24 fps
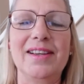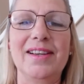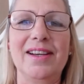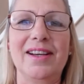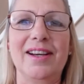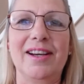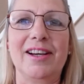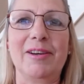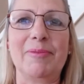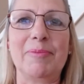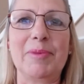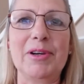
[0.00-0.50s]

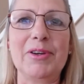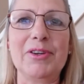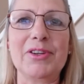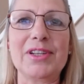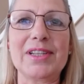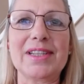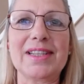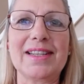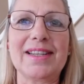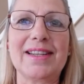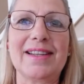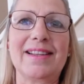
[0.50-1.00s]
I was
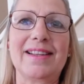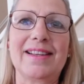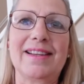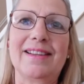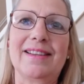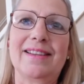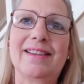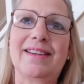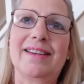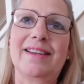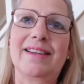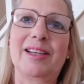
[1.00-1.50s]
just sitting
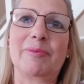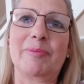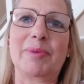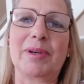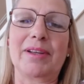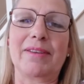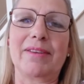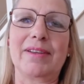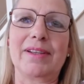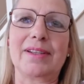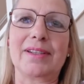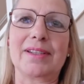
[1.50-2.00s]
there thinking
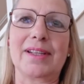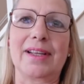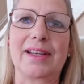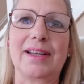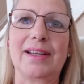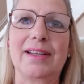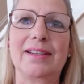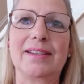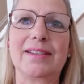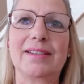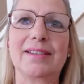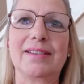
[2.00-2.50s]
about these
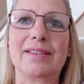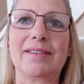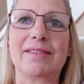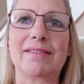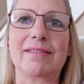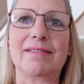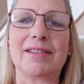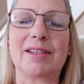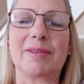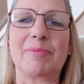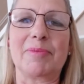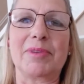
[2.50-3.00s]
things
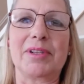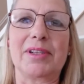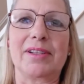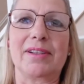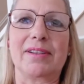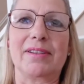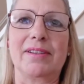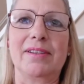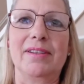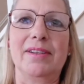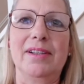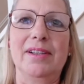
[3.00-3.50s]
and some of
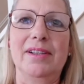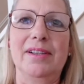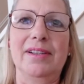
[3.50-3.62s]
the